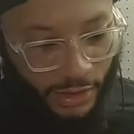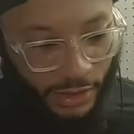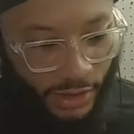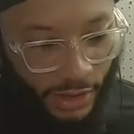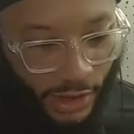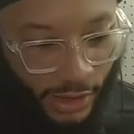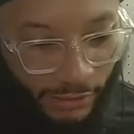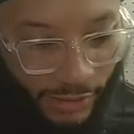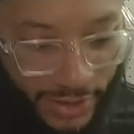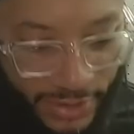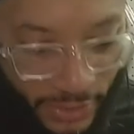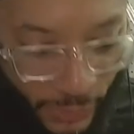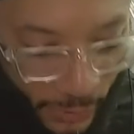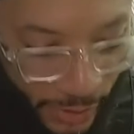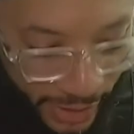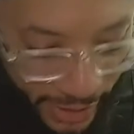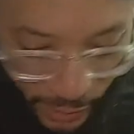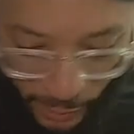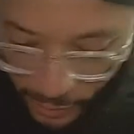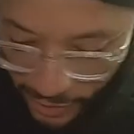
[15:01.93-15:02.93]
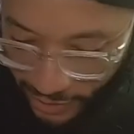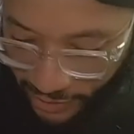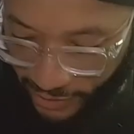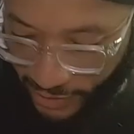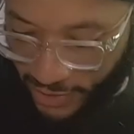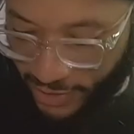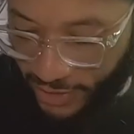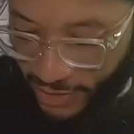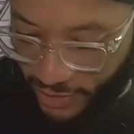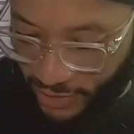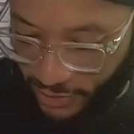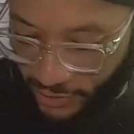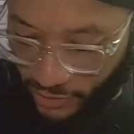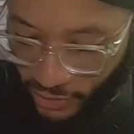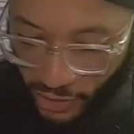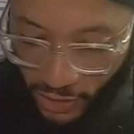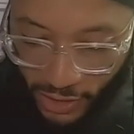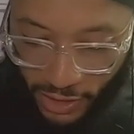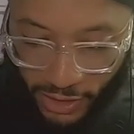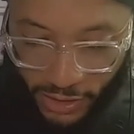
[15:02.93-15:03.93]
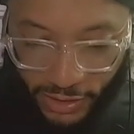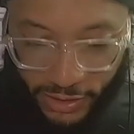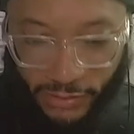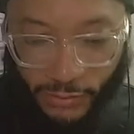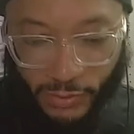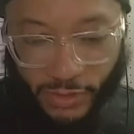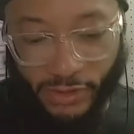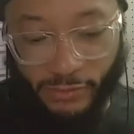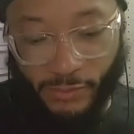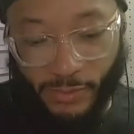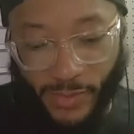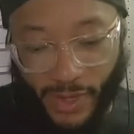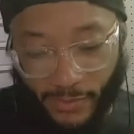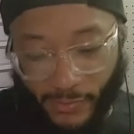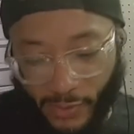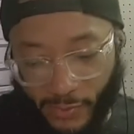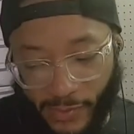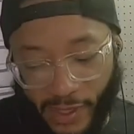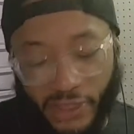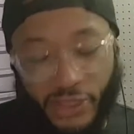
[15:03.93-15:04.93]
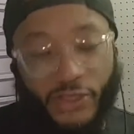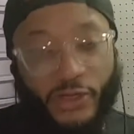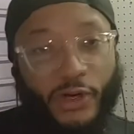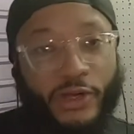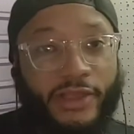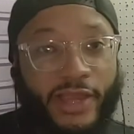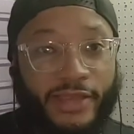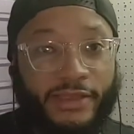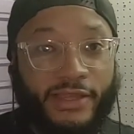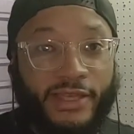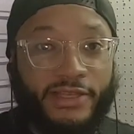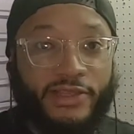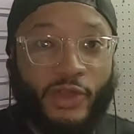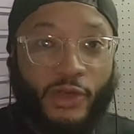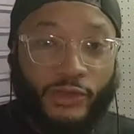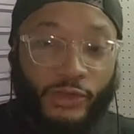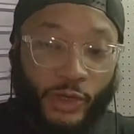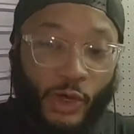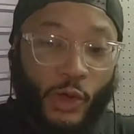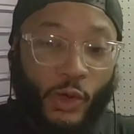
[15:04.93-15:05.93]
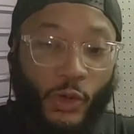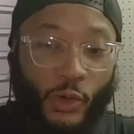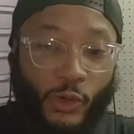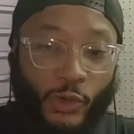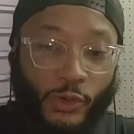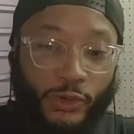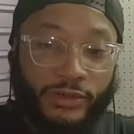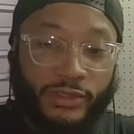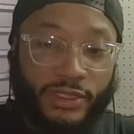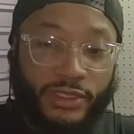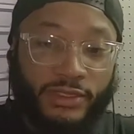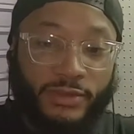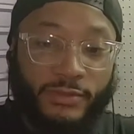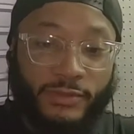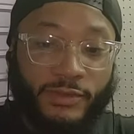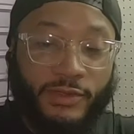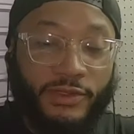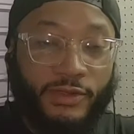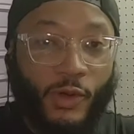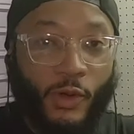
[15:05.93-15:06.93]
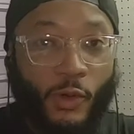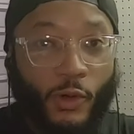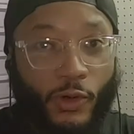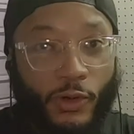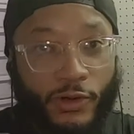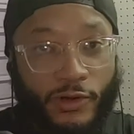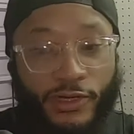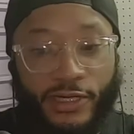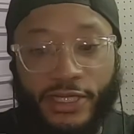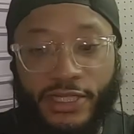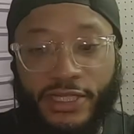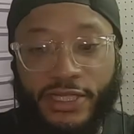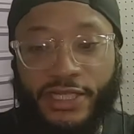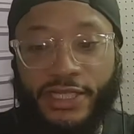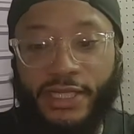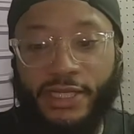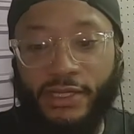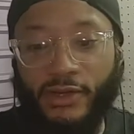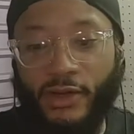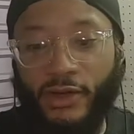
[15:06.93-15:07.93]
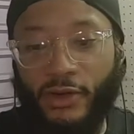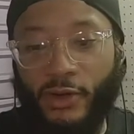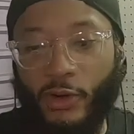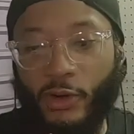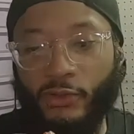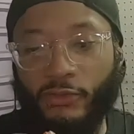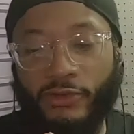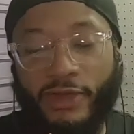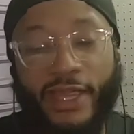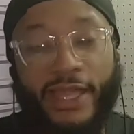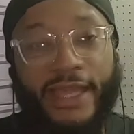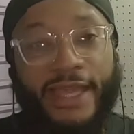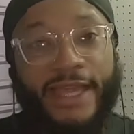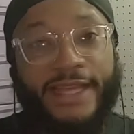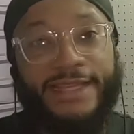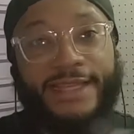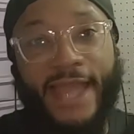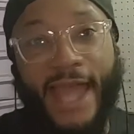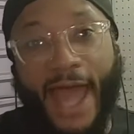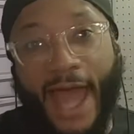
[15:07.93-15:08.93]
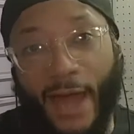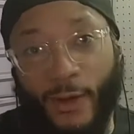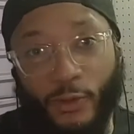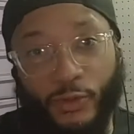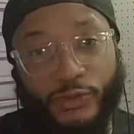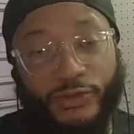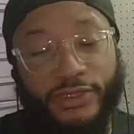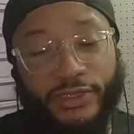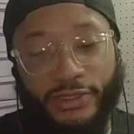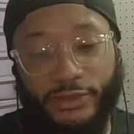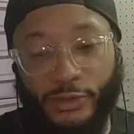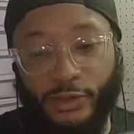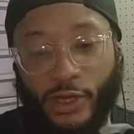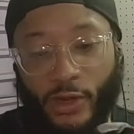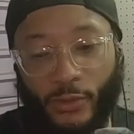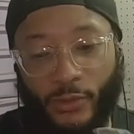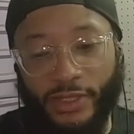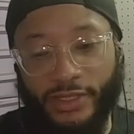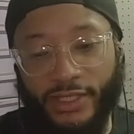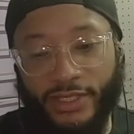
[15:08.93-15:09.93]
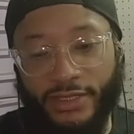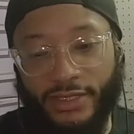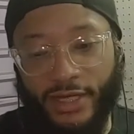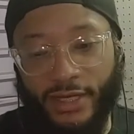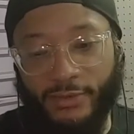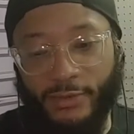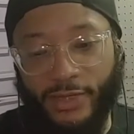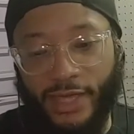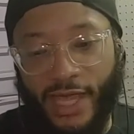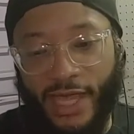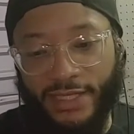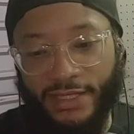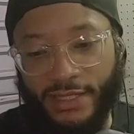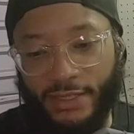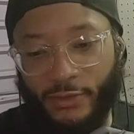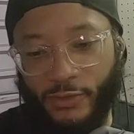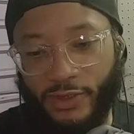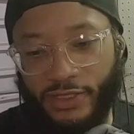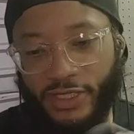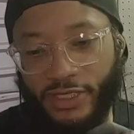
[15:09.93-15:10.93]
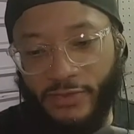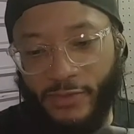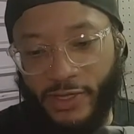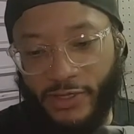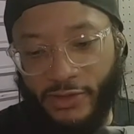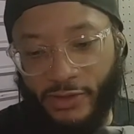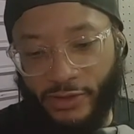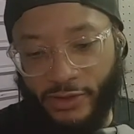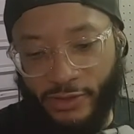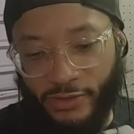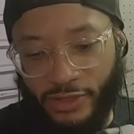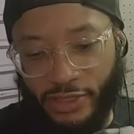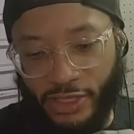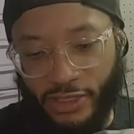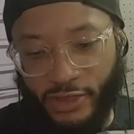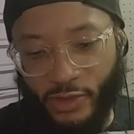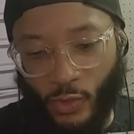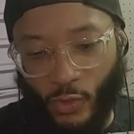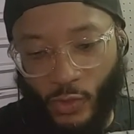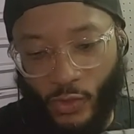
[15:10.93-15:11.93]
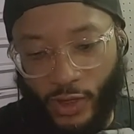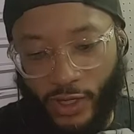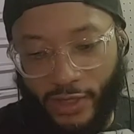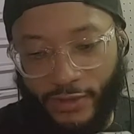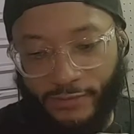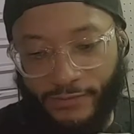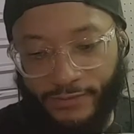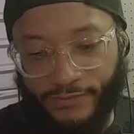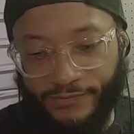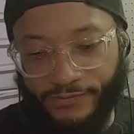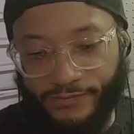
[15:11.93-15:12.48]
All right, so we're gonna go get this installed. Remember, make sure that the old orange O-ring is out. You don't want this double gasket. You want to just make sure that just the one.